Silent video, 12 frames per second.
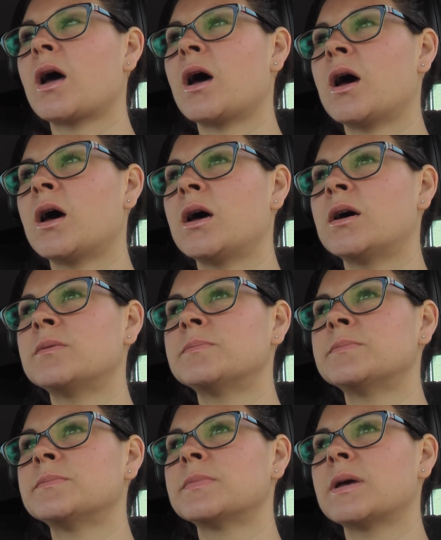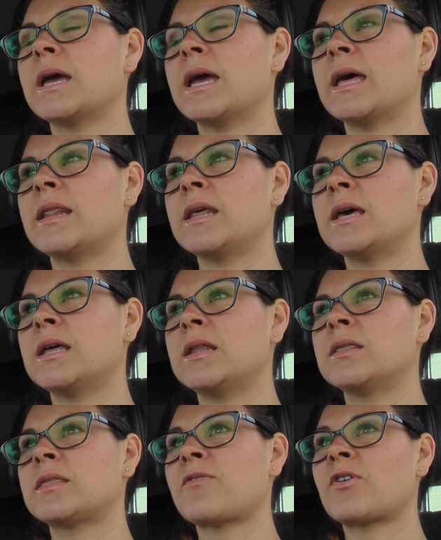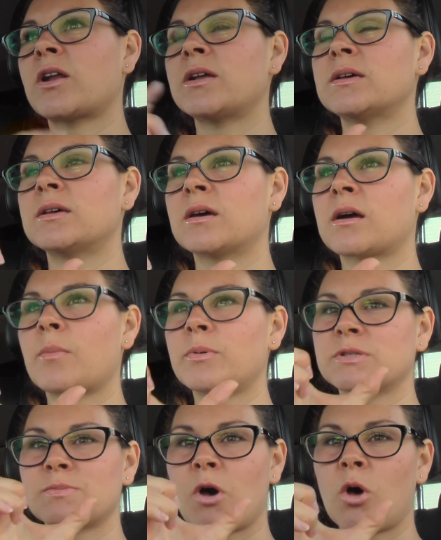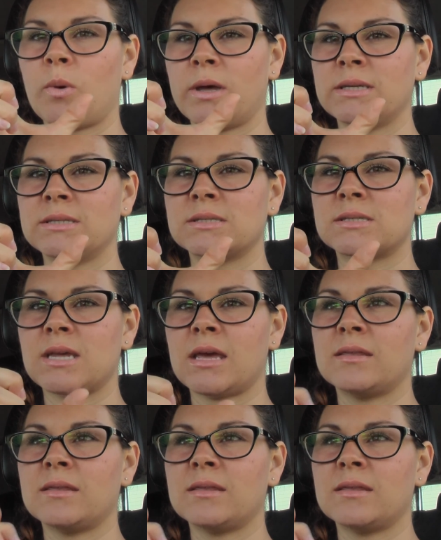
Um, and then they've got a, a, couple small ones.